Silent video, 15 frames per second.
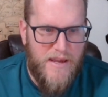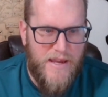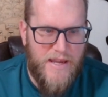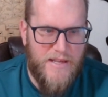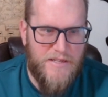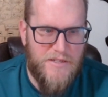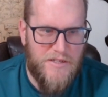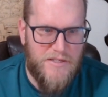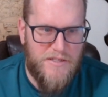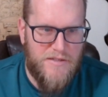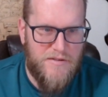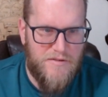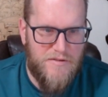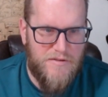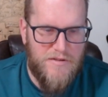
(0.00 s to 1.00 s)
and just
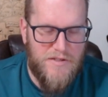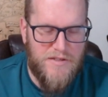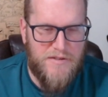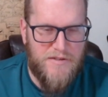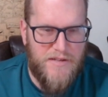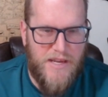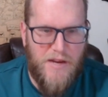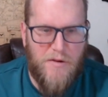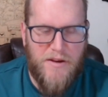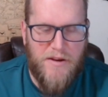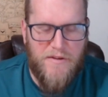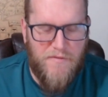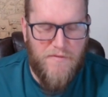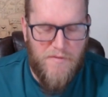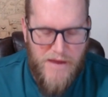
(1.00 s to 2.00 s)

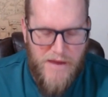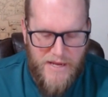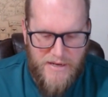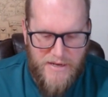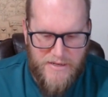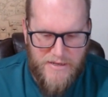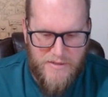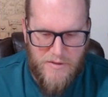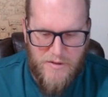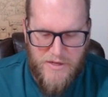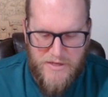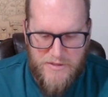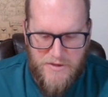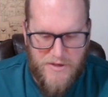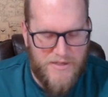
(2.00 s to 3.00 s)
caring for Matt and
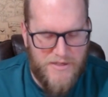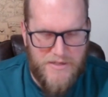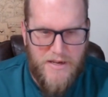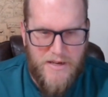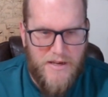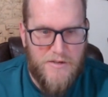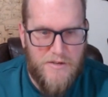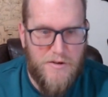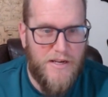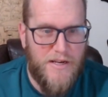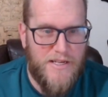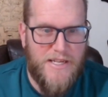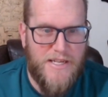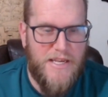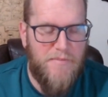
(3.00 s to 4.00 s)
trying
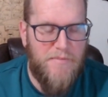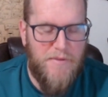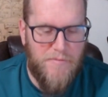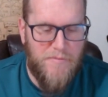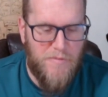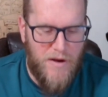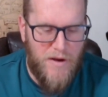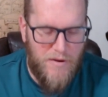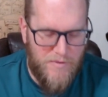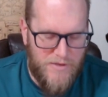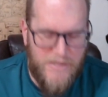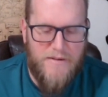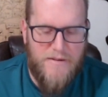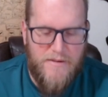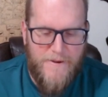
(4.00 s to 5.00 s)
to keep him
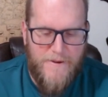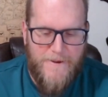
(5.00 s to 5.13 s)
grounded.